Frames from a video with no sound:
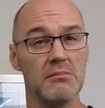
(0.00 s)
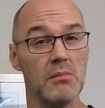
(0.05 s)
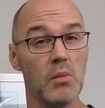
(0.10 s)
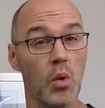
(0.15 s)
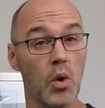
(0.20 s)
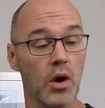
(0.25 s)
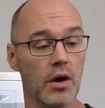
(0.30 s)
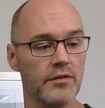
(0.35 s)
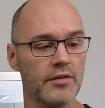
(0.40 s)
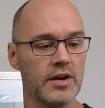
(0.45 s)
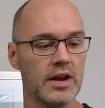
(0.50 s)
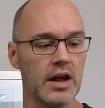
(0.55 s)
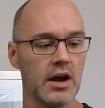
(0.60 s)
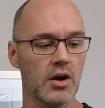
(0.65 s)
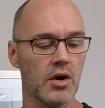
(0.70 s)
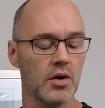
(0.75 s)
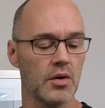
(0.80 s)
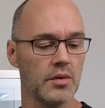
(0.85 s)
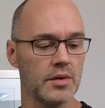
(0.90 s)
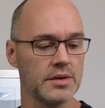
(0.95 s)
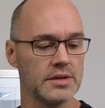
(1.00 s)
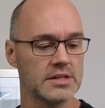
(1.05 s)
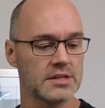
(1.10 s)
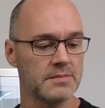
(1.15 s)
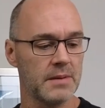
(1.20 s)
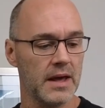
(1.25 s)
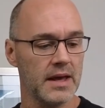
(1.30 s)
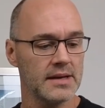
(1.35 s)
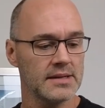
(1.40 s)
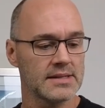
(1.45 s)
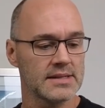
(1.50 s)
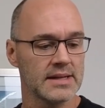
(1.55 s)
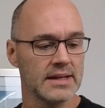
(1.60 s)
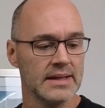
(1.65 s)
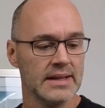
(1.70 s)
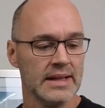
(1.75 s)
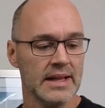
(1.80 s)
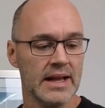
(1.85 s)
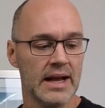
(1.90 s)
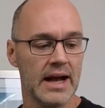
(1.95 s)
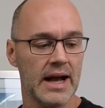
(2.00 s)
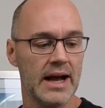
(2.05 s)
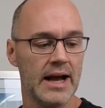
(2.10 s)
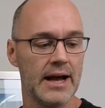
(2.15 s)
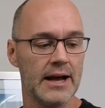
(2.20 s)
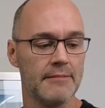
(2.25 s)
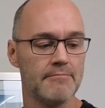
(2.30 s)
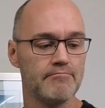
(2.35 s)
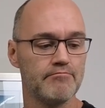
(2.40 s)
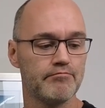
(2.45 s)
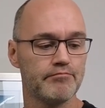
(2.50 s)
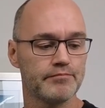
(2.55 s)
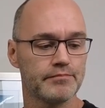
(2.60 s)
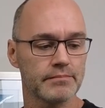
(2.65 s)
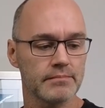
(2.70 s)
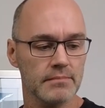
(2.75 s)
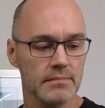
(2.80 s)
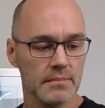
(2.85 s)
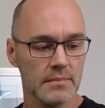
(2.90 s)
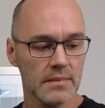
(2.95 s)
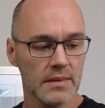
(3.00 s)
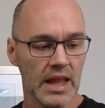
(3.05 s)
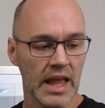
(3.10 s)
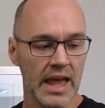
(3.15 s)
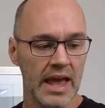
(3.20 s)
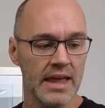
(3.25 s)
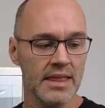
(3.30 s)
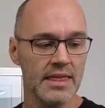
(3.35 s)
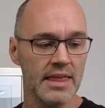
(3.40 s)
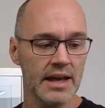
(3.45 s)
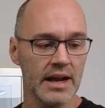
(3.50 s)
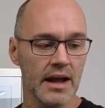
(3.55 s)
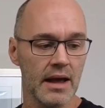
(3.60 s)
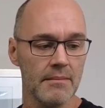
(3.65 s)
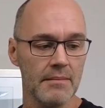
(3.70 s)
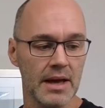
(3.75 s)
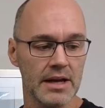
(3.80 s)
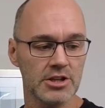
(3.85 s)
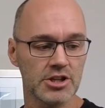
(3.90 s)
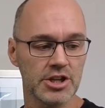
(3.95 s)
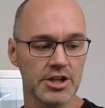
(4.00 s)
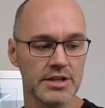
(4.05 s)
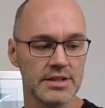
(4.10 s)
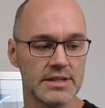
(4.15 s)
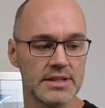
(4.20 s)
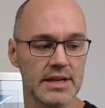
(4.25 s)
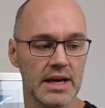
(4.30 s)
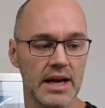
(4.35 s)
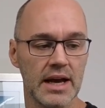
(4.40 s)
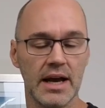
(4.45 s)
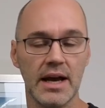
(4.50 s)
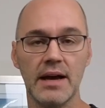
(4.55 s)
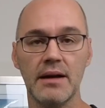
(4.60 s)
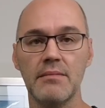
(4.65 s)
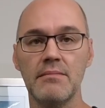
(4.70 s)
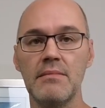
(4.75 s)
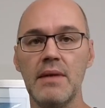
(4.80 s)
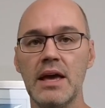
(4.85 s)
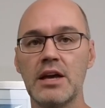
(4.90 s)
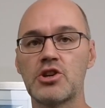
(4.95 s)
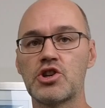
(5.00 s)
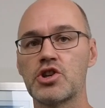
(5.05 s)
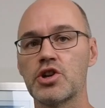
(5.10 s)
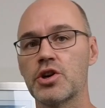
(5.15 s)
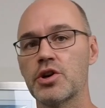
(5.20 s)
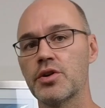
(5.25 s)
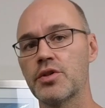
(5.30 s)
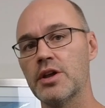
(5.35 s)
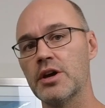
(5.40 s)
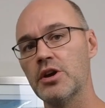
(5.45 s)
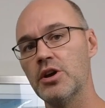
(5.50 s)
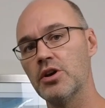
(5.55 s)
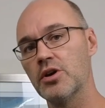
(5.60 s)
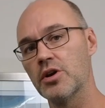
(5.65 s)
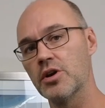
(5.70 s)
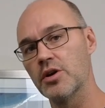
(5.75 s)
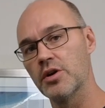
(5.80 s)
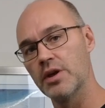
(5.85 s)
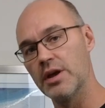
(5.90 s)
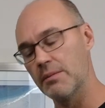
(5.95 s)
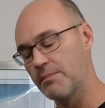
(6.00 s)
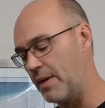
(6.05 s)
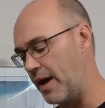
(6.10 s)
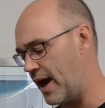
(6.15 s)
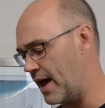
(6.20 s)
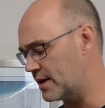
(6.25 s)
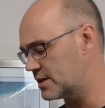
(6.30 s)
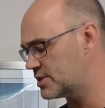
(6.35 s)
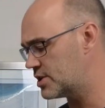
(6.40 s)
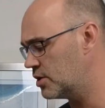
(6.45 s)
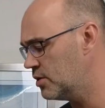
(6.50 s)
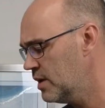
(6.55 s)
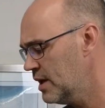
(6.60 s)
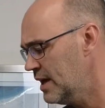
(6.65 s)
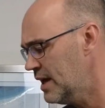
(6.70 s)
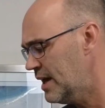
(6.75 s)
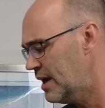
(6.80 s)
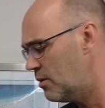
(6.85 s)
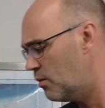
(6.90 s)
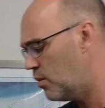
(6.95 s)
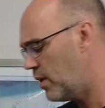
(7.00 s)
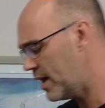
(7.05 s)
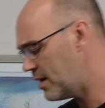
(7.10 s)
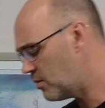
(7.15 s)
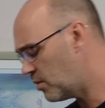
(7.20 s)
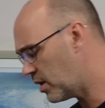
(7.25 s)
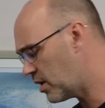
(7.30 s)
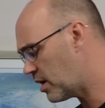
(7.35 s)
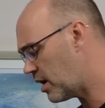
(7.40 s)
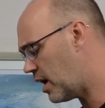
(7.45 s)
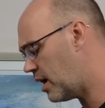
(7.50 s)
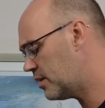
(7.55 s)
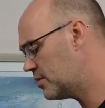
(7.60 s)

it more of a narrowing space. And then I mentioned make sure that you get back. So when we're,